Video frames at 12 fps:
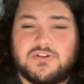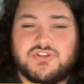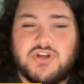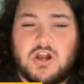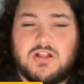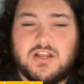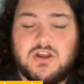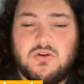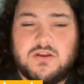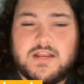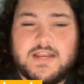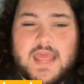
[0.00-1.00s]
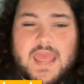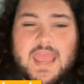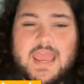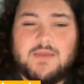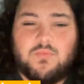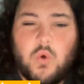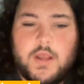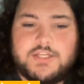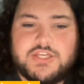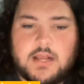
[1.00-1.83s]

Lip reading: chocolate coconut, and white